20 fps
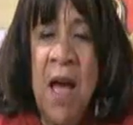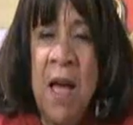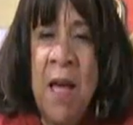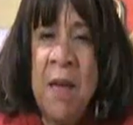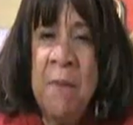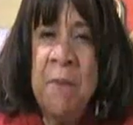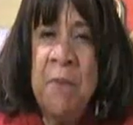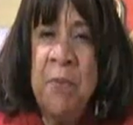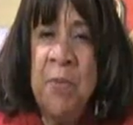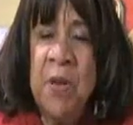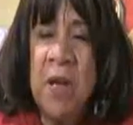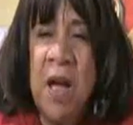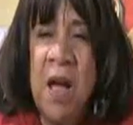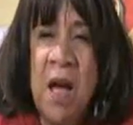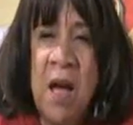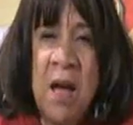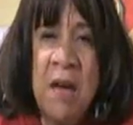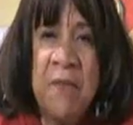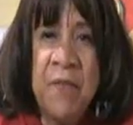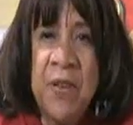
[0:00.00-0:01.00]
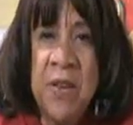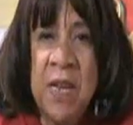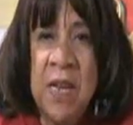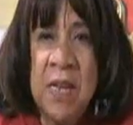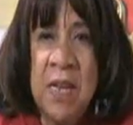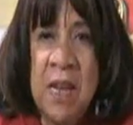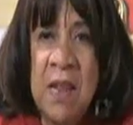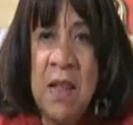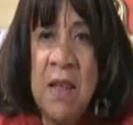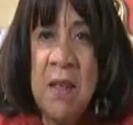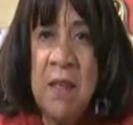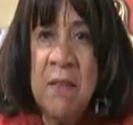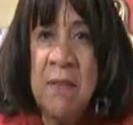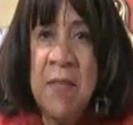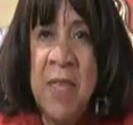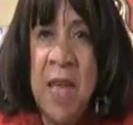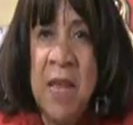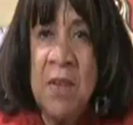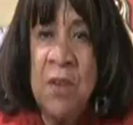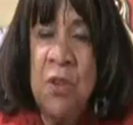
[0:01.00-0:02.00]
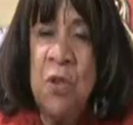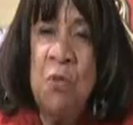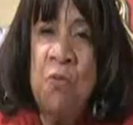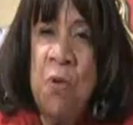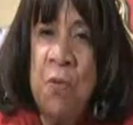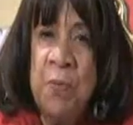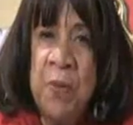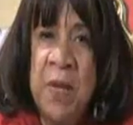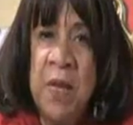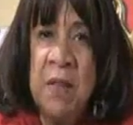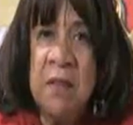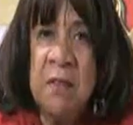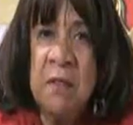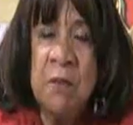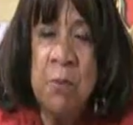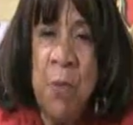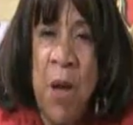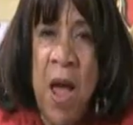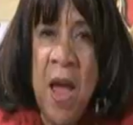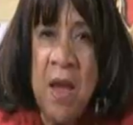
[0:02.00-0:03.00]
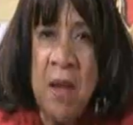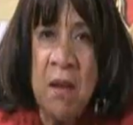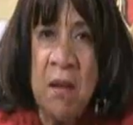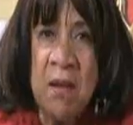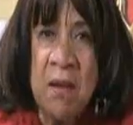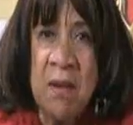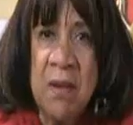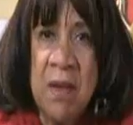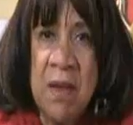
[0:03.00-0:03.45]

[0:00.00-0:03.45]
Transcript: I'm confident that you will be inspired.